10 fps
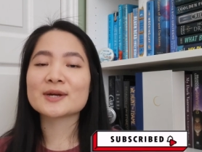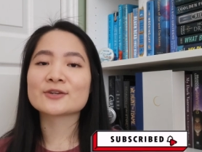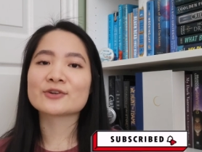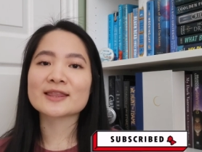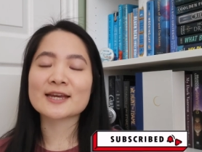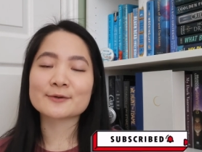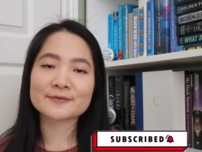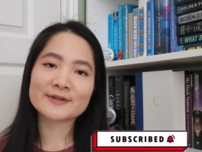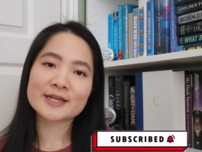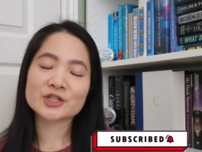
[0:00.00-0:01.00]
and ring that
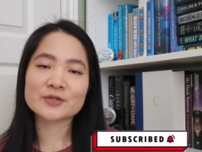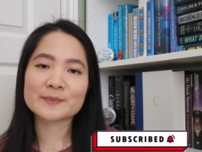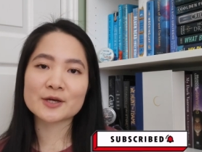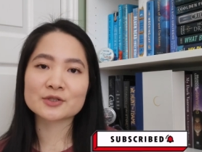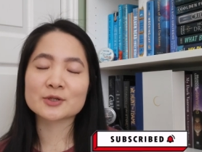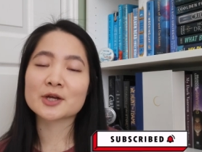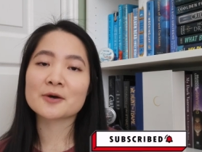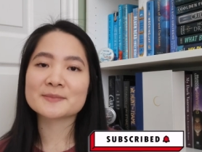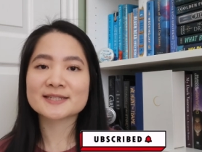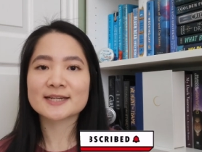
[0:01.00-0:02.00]
notification bell to
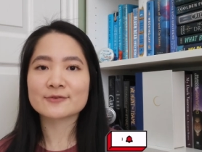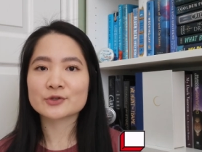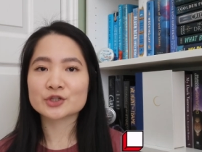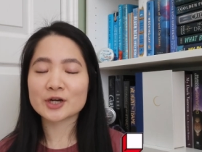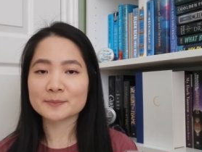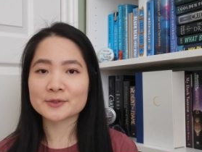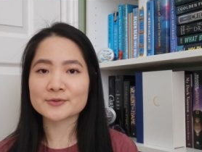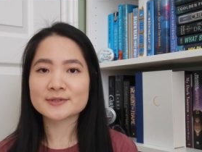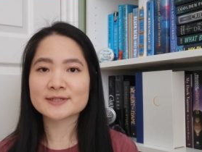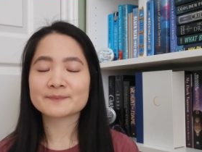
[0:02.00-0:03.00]
not miss any future
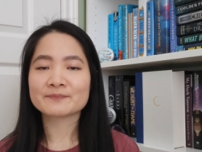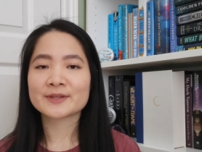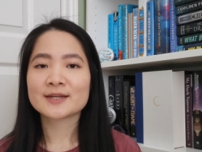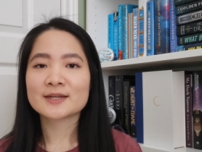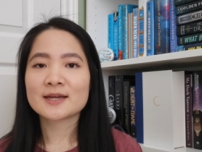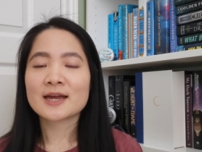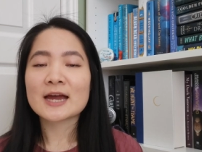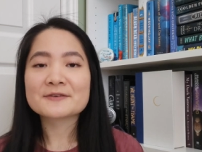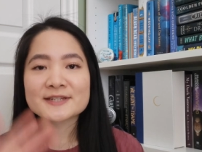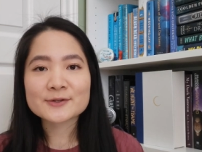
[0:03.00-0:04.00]
uploads.
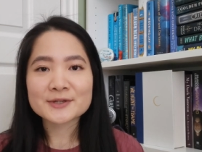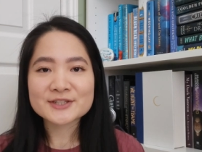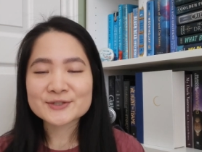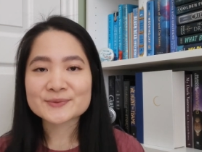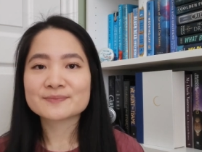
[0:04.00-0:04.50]
I'll see you all soon.